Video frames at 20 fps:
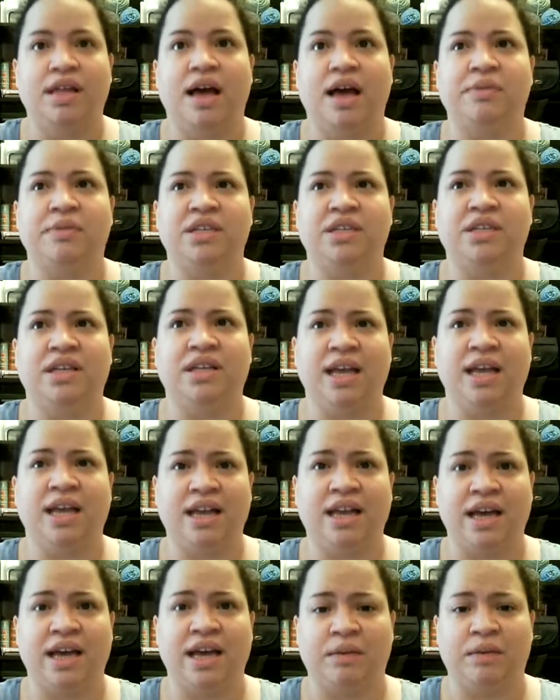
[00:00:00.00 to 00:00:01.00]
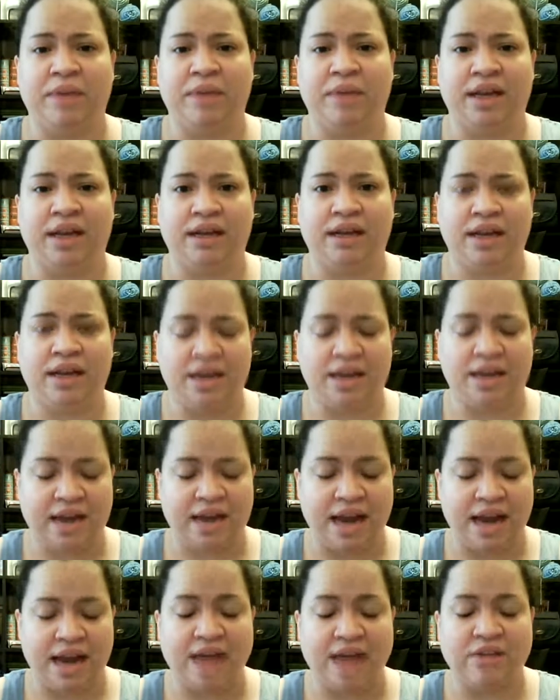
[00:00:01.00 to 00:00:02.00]
option of getting out of bed
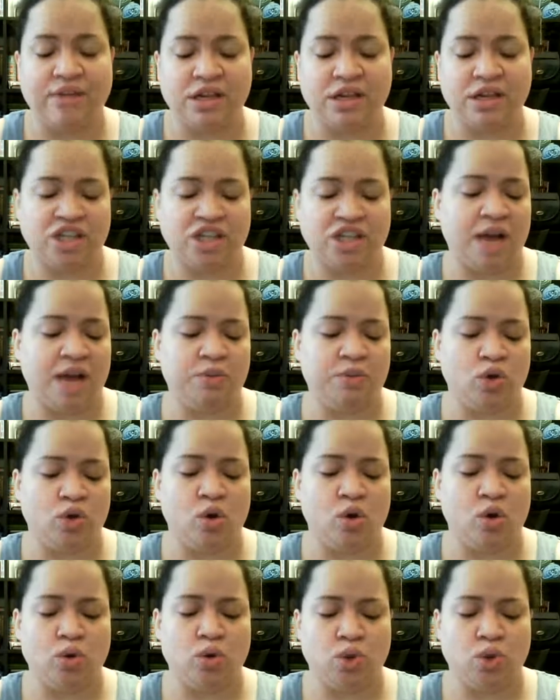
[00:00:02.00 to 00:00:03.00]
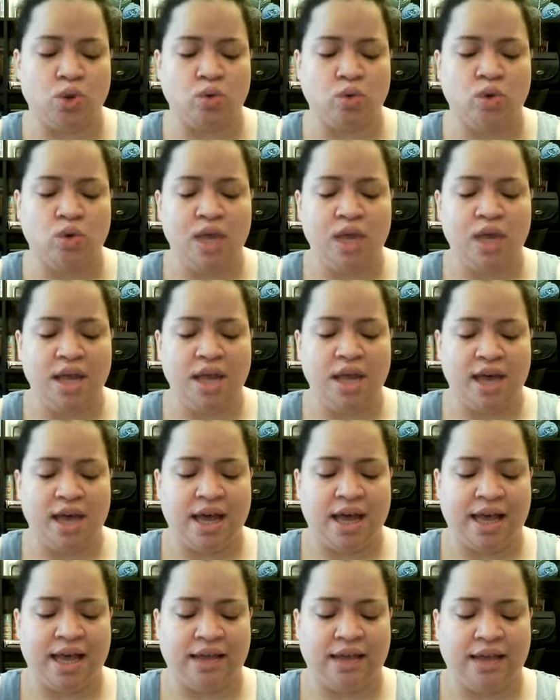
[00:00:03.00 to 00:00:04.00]
and having a job to go to
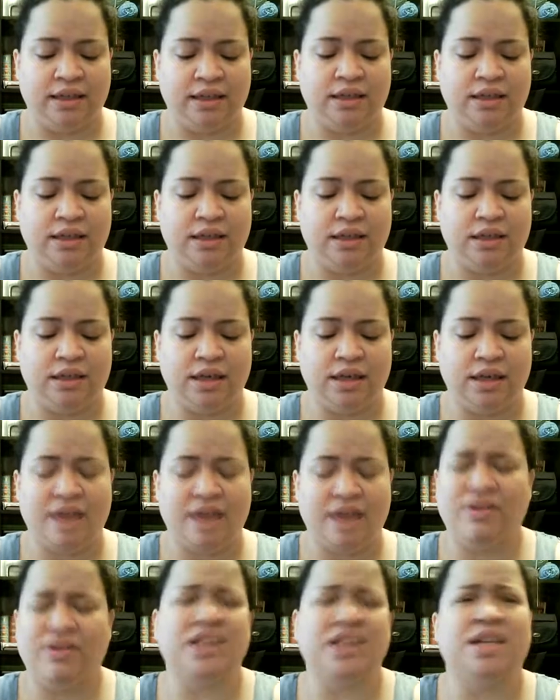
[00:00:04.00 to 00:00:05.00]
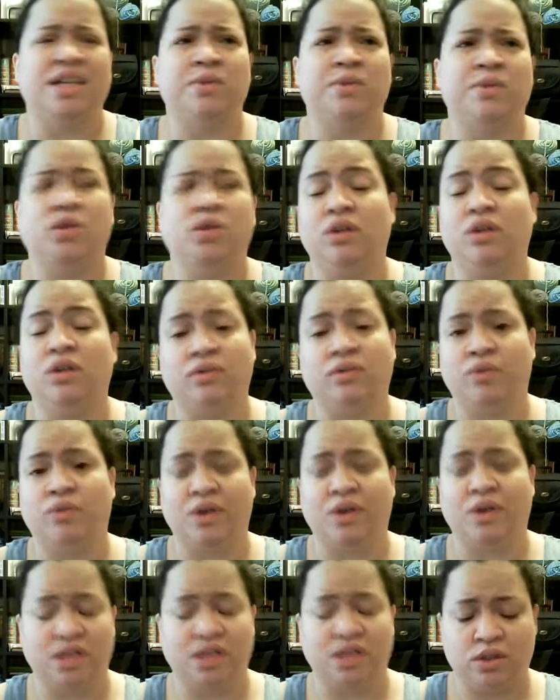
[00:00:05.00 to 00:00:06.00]
and having a job to look
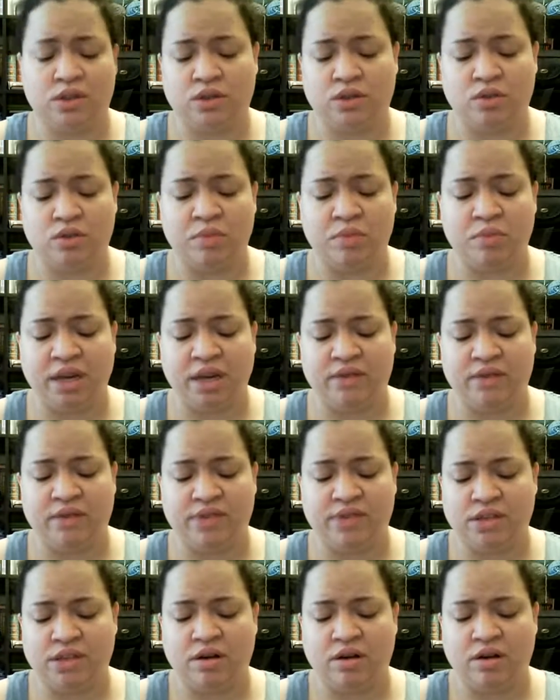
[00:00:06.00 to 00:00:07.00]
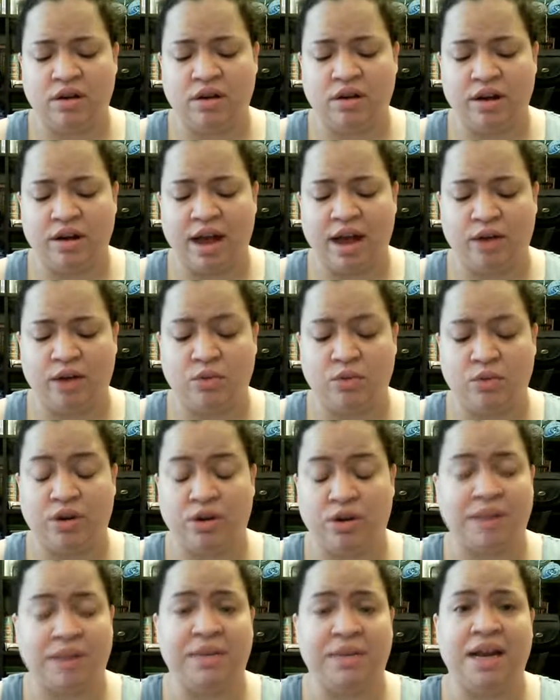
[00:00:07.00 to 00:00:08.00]
for, because so many of us are out of
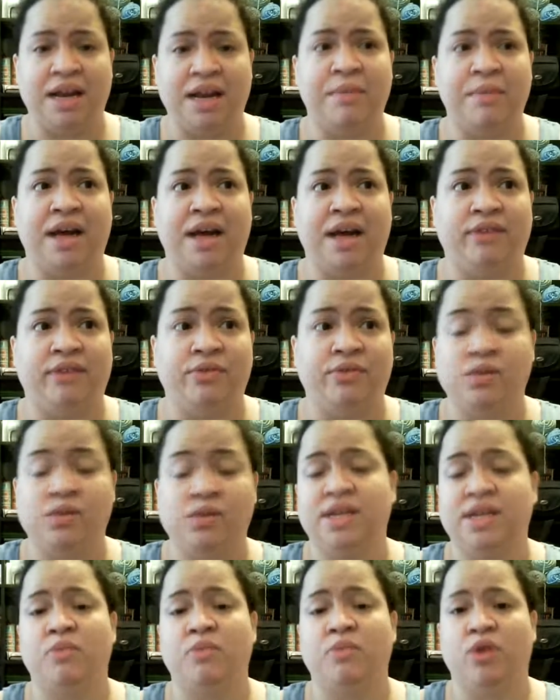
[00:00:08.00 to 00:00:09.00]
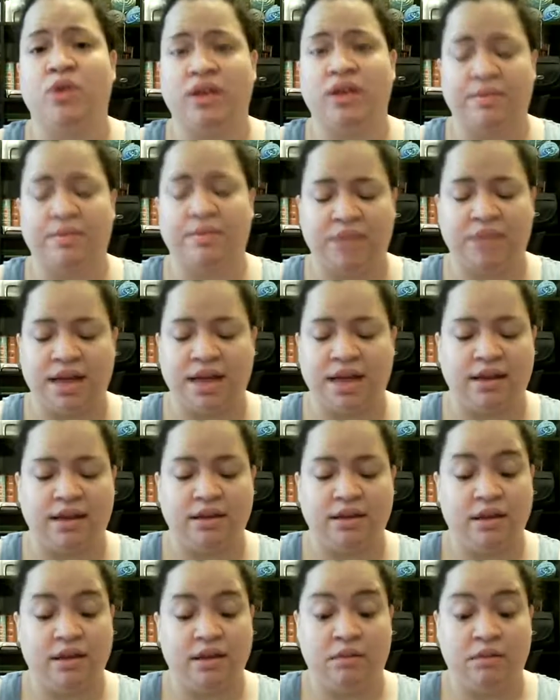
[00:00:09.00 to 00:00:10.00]
work. I mean, I'm out of full-time work. I'm not
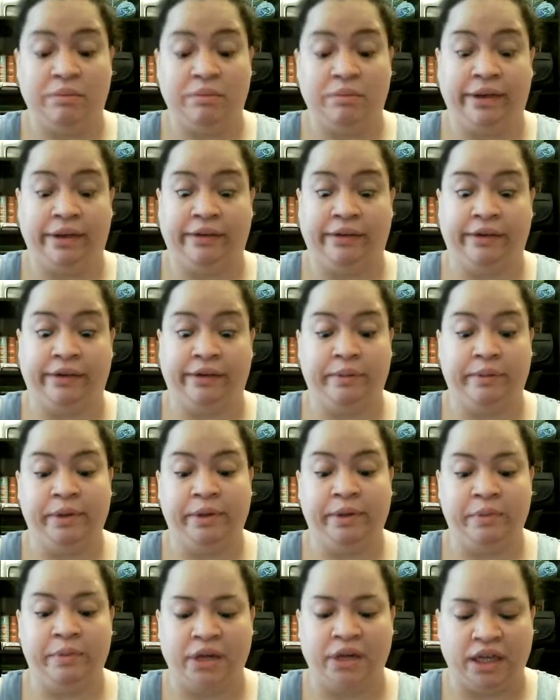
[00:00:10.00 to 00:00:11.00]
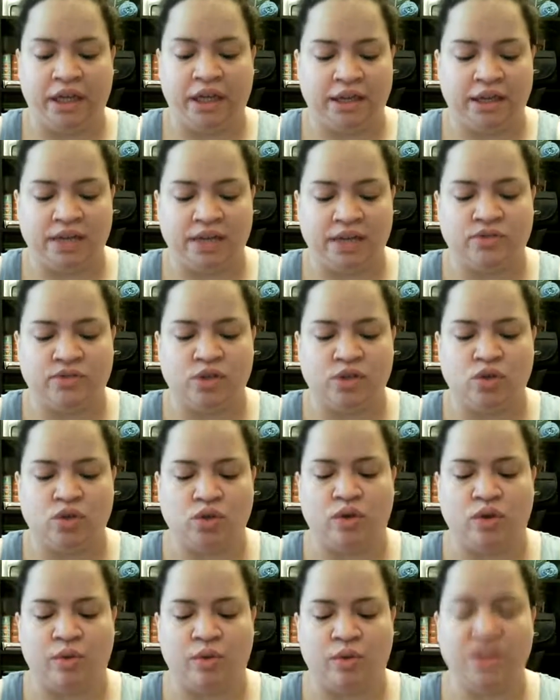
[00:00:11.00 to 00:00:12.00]
making any big money, that's for
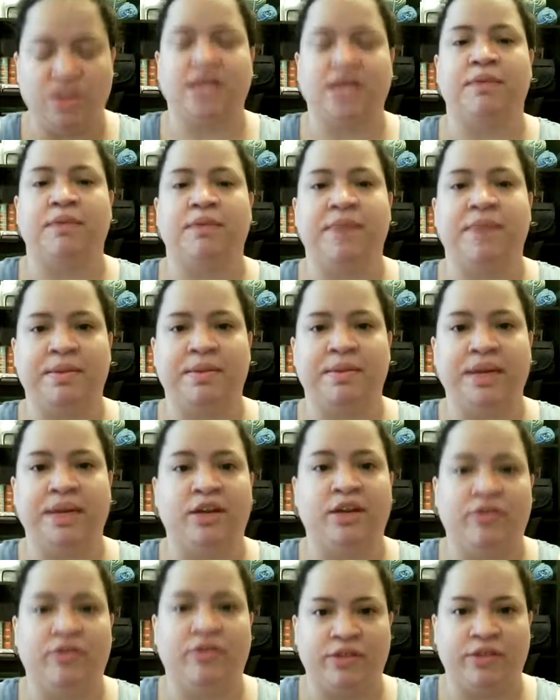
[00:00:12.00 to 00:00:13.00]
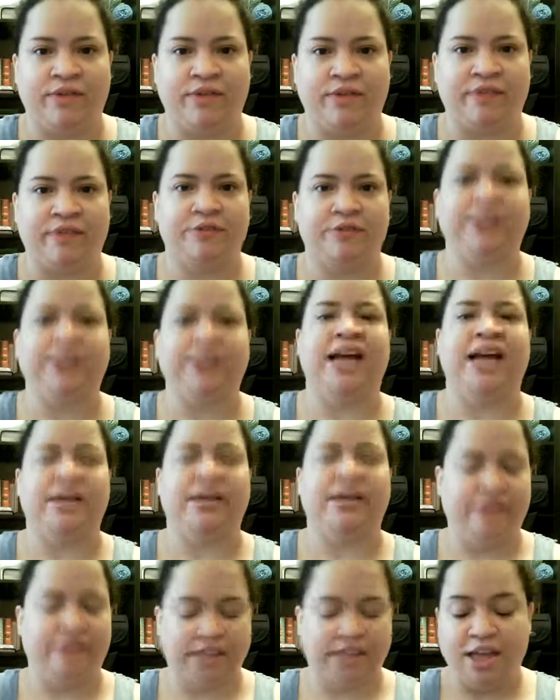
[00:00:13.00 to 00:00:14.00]
sure. I wish I could make money off the fat-free
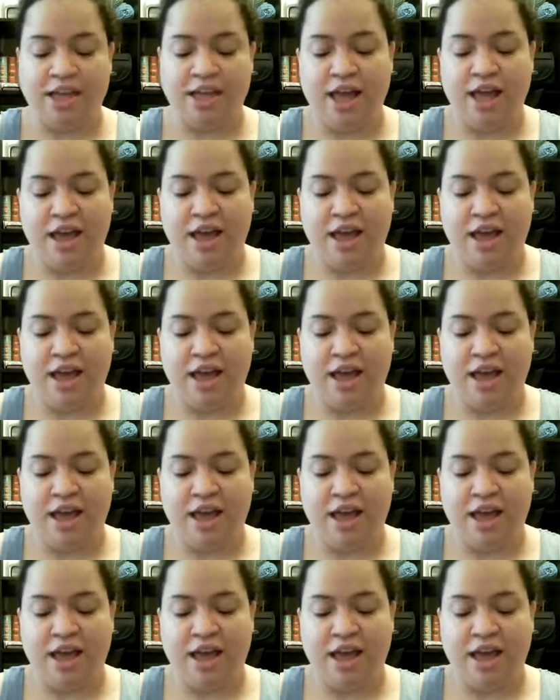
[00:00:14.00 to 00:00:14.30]
diaries,